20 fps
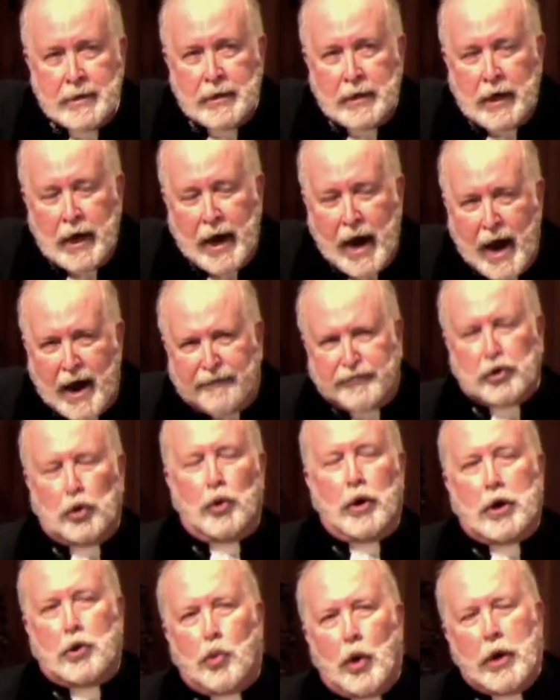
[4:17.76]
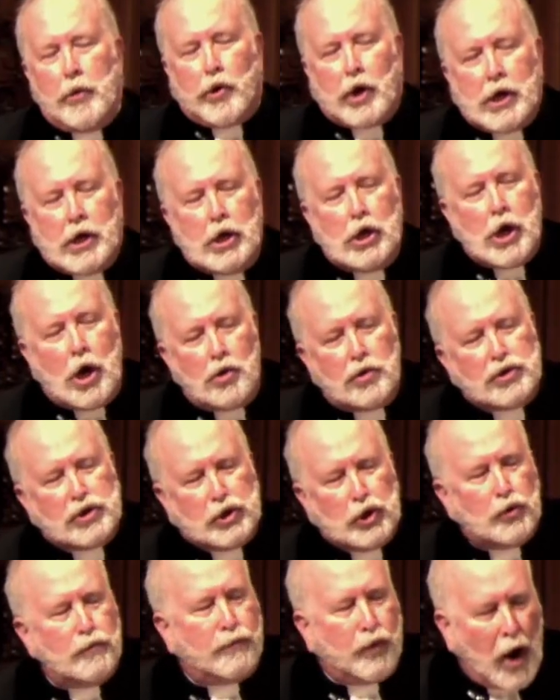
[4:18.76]
And afterward, we would go
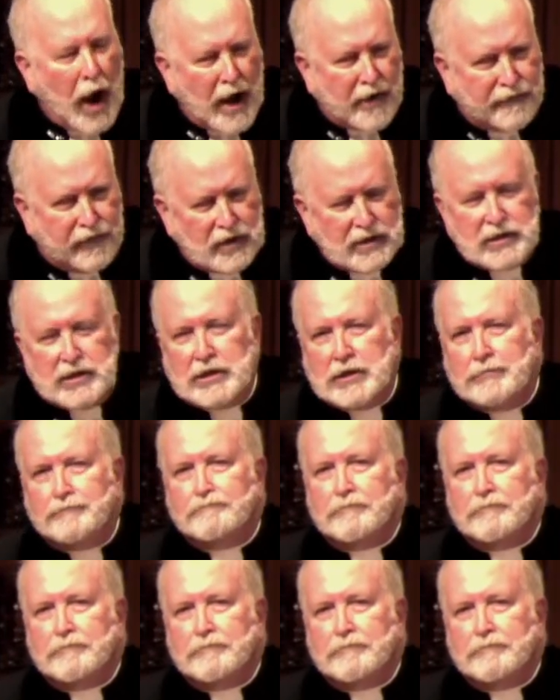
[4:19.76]
to breakfast,